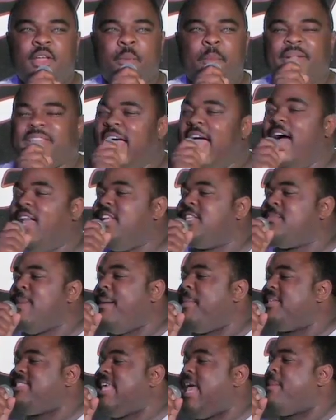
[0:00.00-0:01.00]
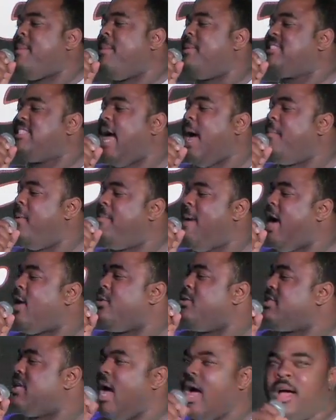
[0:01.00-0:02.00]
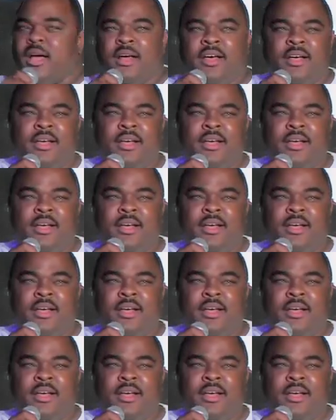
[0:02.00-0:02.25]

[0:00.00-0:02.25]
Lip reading: What the hell is Mama saying? Mama sign with Michael sound?